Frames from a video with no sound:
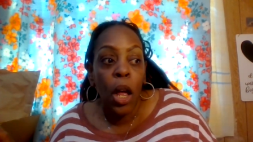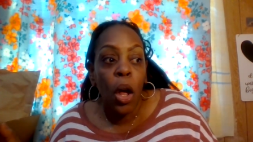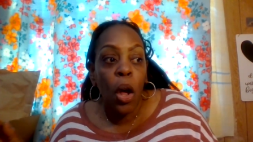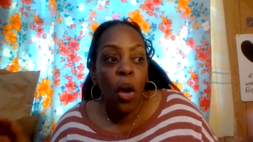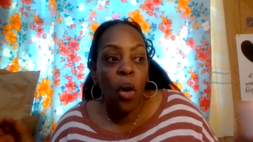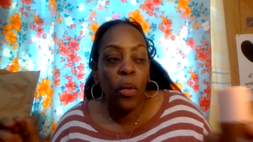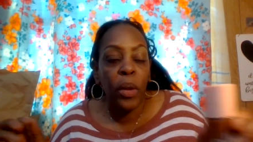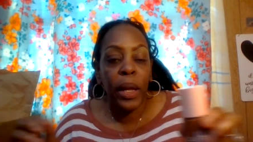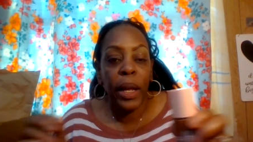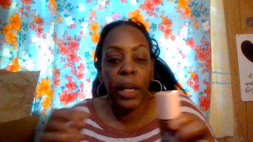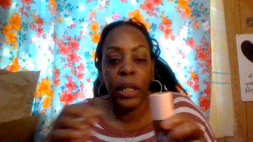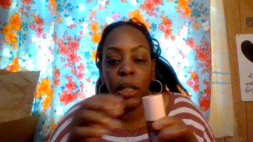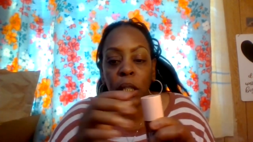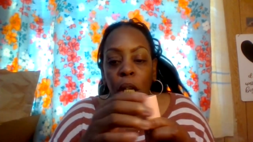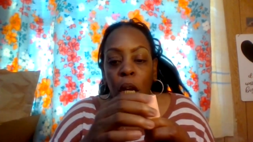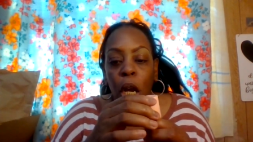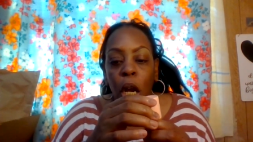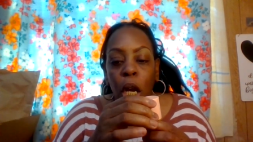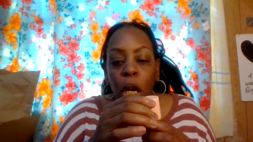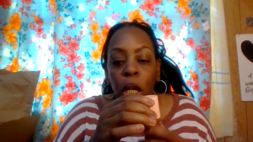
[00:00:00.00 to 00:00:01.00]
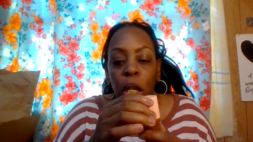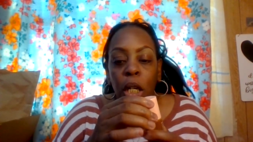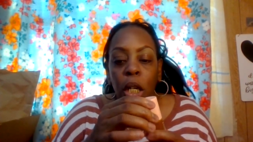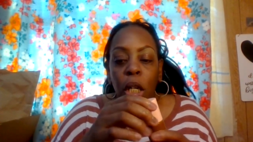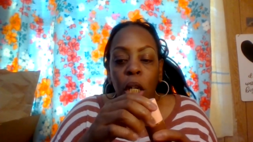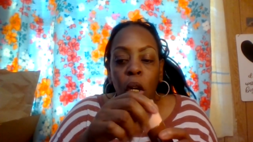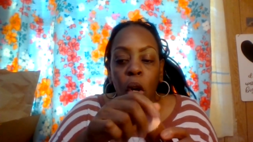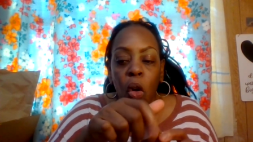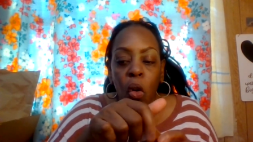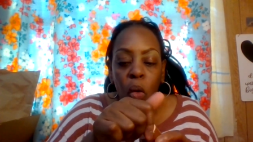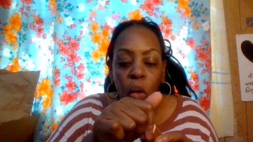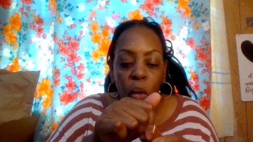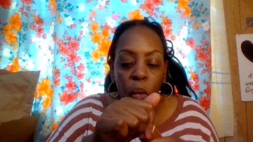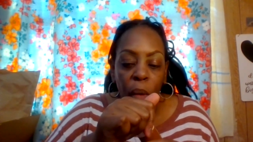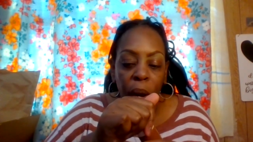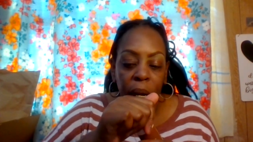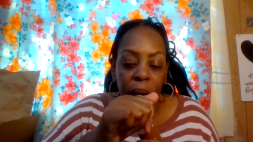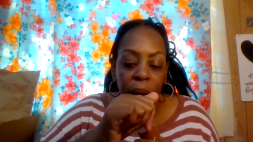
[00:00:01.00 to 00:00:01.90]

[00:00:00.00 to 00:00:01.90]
oh yes go right